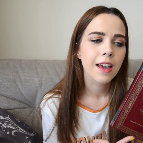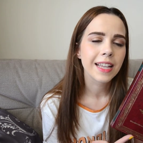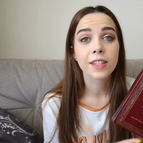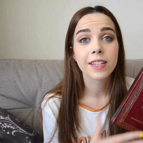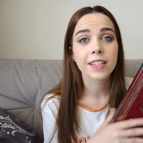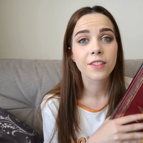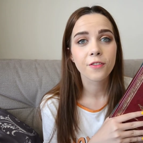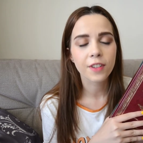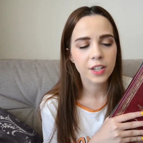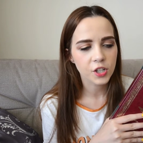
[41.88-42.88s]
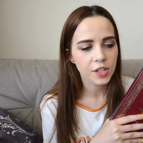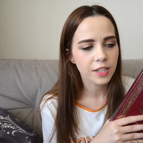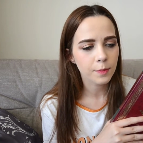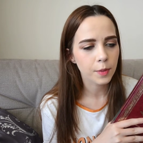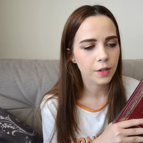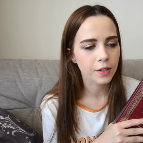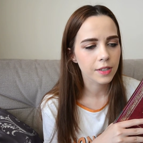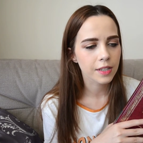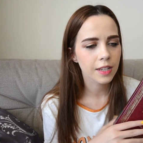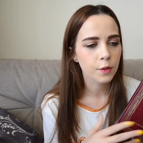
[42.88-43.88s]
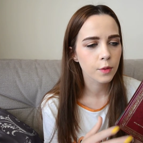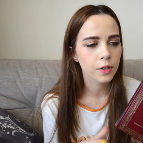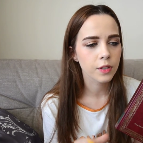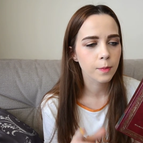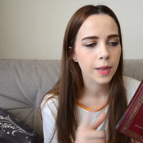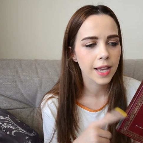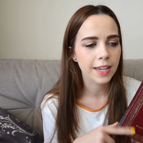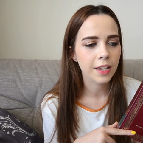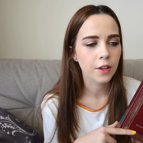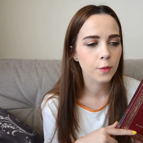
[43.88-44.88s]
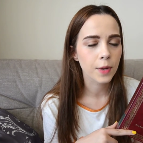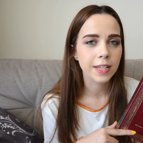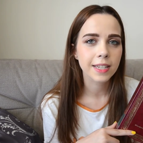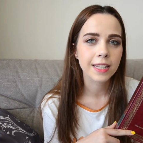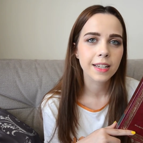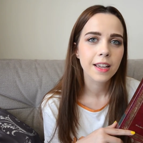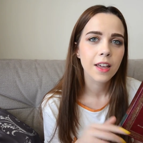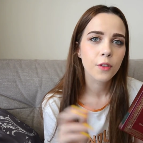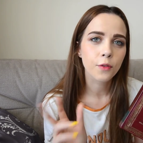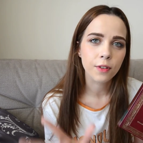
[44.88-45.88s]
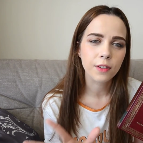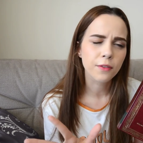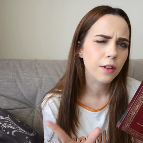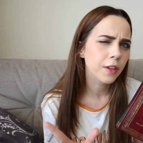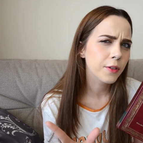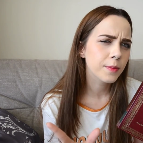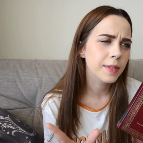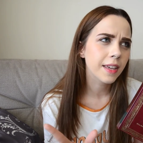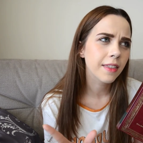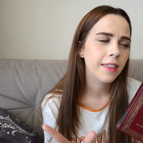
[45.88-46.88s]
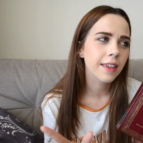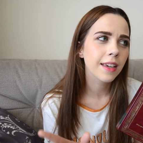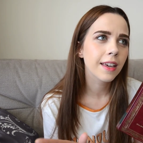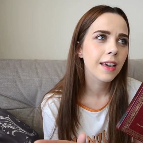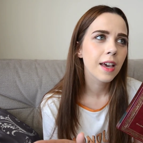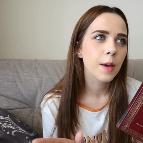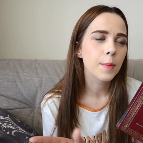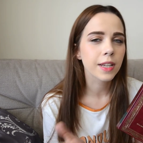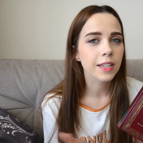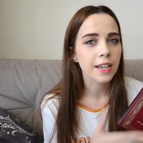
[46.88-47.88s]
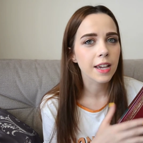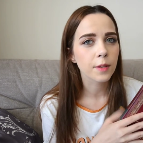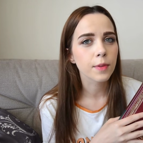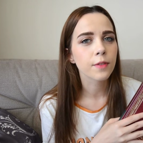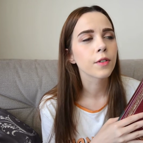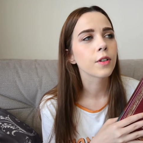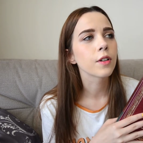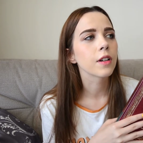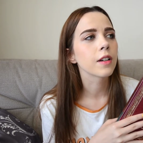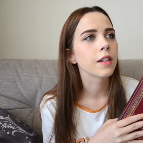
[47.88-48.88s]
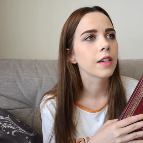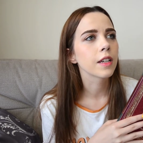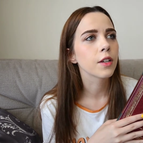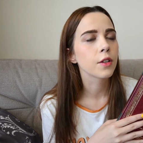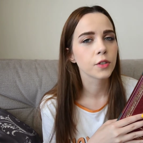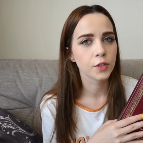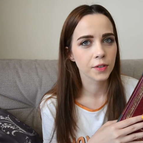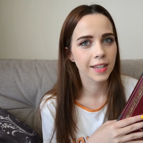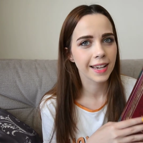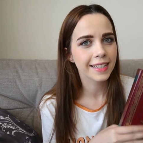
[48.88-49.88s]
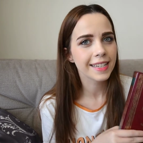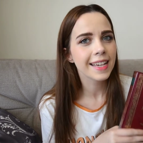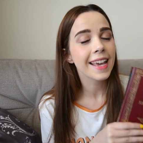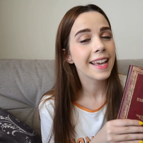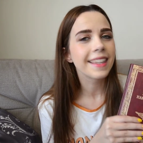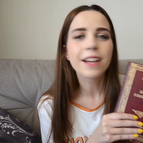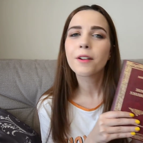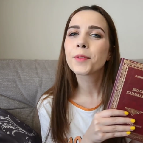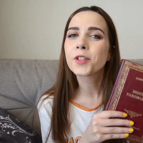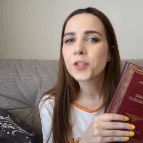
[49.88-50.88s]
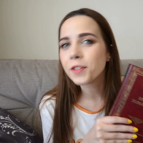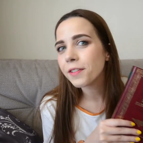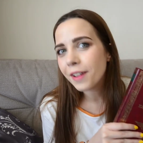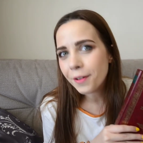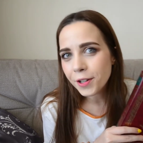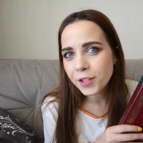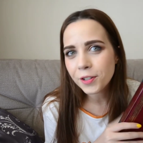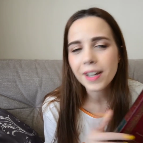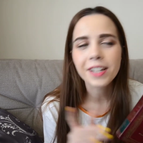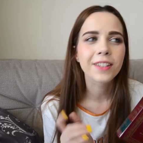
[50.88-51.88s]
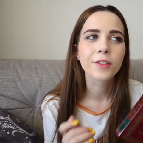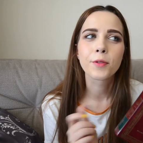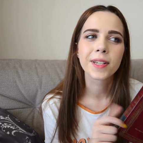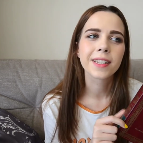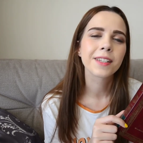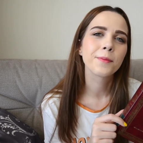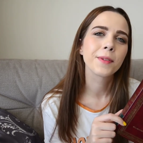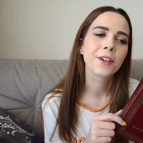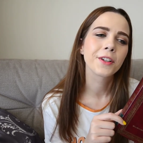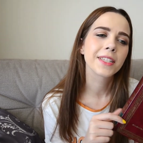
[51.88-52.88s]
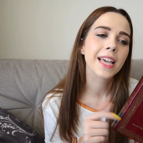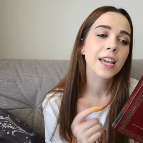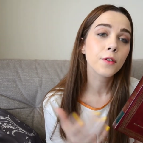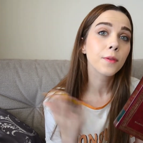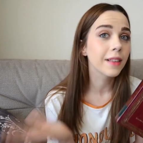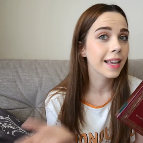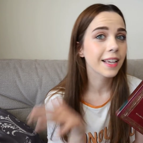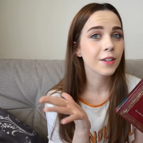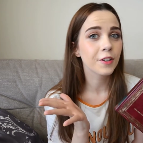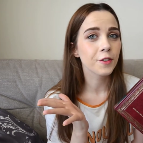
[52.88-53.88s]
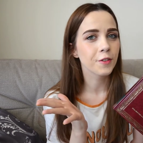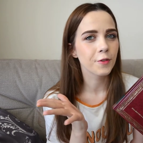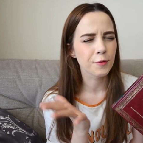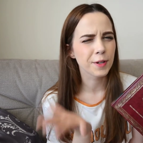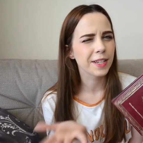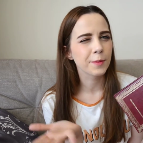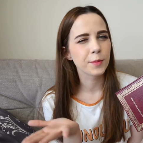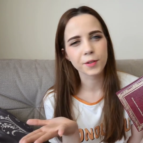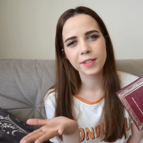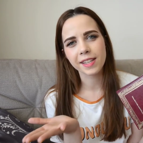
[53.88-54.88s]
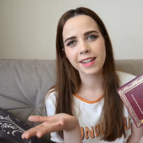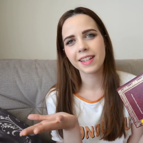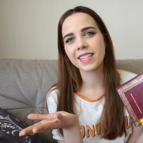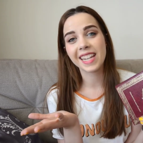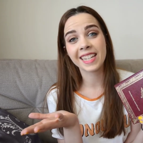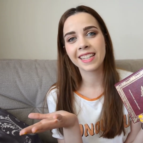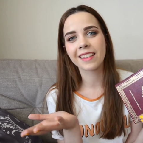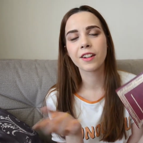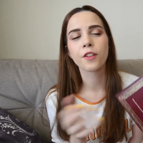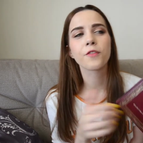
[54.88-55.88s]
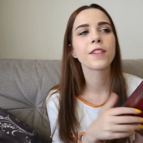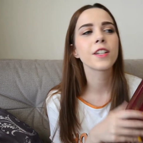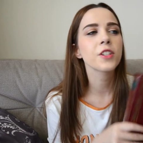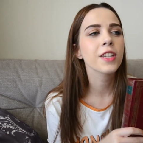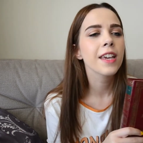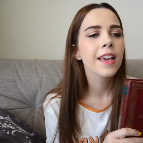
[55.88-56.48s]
didn't finish it because he was planning on writing 3 volumes, I think, but he died before he could do that. And now I'm not sure if I want to actually read it because I don't like reading books that I technically not finished.